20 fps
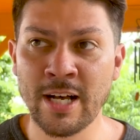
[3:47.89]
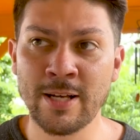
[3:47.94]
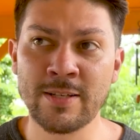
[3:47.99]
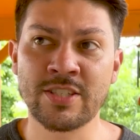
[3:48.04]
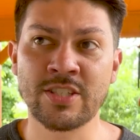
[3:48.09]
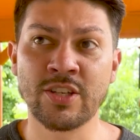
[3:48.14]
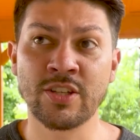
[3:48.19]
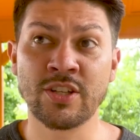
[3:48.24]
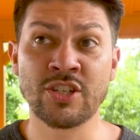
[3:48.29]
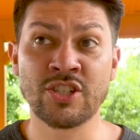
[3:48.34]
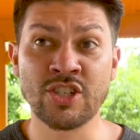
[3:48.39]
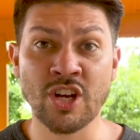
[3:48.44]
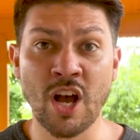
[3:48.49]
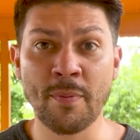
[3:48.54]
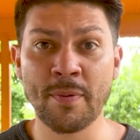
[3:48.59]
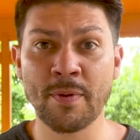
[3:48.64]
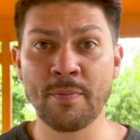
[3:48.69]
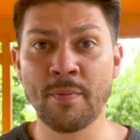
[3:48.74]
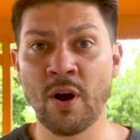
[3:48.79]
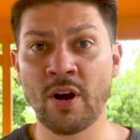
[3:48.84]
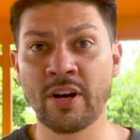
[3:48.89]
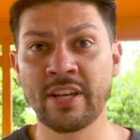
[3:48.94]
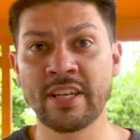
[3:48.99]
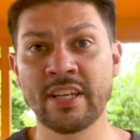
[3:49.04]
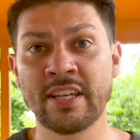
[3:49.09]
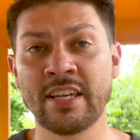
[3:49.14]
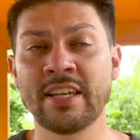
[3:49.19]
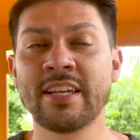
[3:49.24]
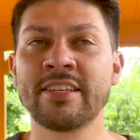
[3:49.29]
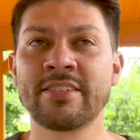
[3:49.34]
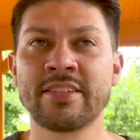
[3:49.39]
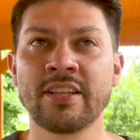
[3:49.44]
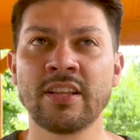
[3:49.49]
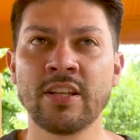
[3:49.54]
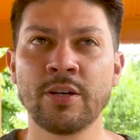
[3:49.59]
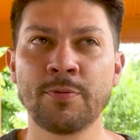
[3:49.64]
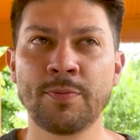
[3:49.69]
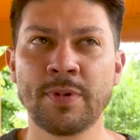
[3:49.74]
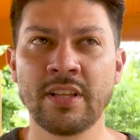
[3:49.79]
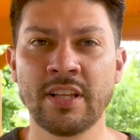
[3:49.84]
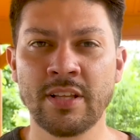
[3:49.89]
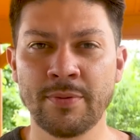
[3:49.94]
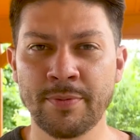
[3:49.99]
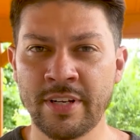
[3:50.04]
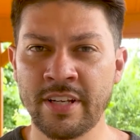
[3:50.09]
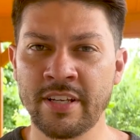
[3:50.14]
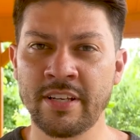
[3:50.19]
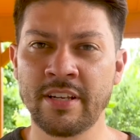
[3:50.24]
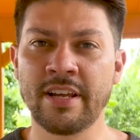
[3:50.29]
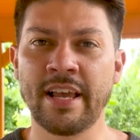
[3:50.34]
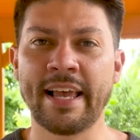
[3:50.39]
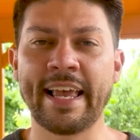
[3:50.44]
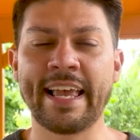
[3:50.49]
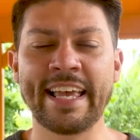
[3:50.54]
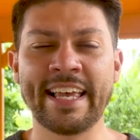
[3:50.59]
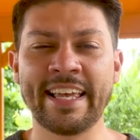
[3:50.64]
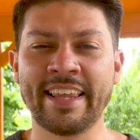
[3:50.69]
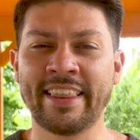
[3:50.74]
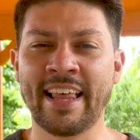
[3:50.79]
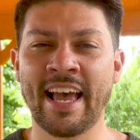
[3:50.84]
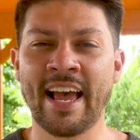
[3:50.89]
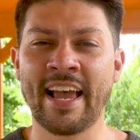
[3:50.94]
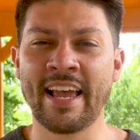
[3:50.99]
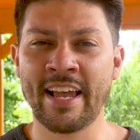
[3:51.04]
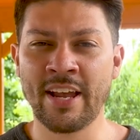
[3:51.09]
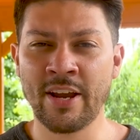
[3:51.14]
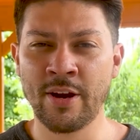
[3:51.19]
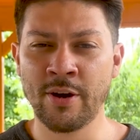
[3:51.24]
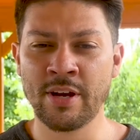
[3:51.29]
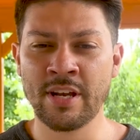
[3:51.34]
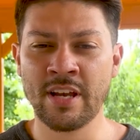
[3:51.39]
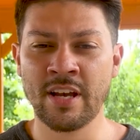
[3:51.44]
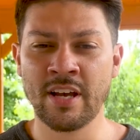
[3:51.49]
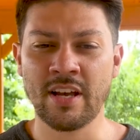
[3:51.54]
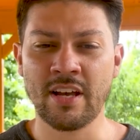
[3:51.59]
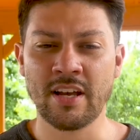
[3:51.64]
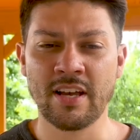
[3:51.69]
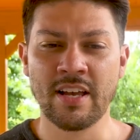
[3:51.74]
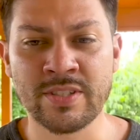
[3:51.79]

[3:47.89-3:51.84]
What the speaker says: So the jobbing market is a little bit limited in that area,